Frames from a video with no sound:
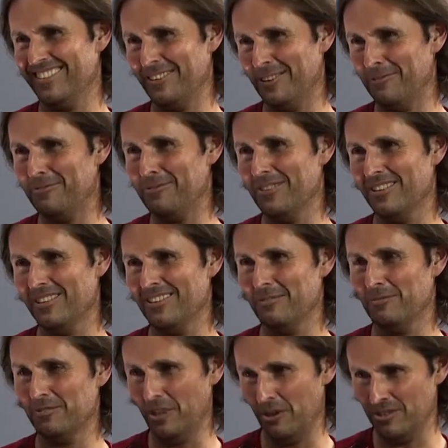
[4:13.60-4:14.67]
of
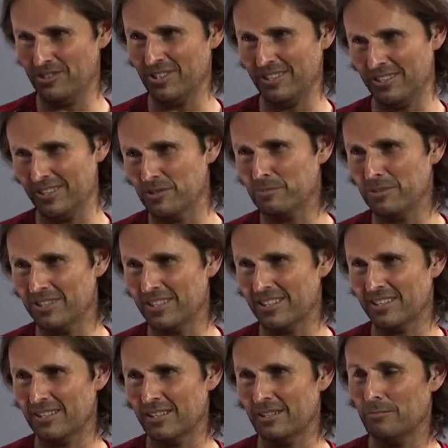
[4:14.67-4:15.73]
noticing these
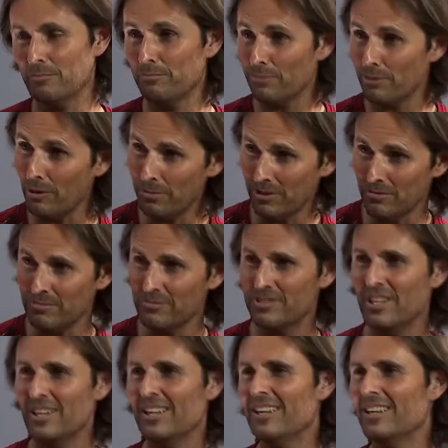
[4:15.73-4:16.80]
particular
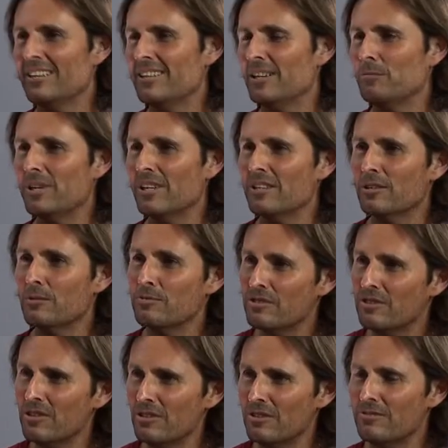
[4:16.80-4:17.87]
problems yeah. that we can
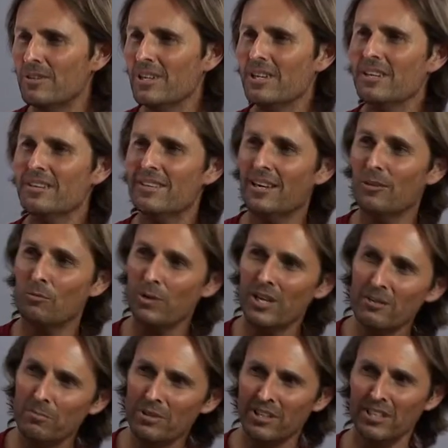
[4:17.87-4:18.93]
observe that
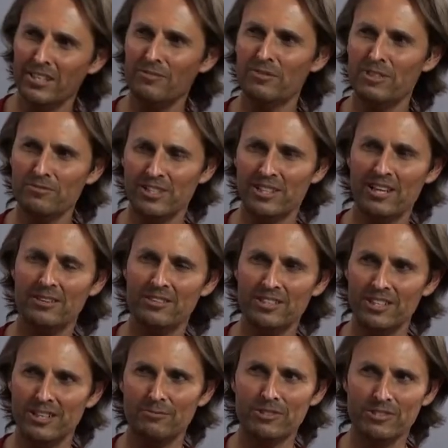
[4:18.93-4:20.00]
we believe if you lo-
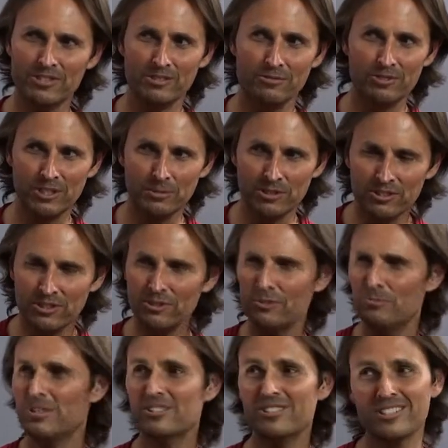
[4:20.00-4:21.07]
she loved herself, she would do,
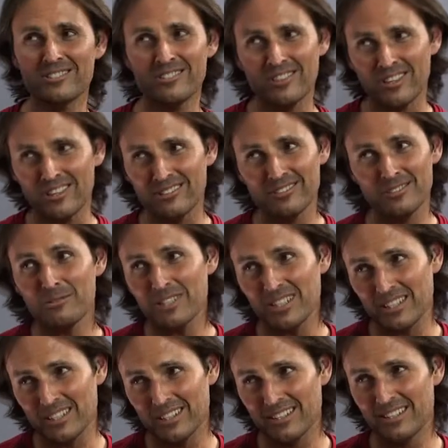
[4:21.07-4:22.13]
but she's not doing.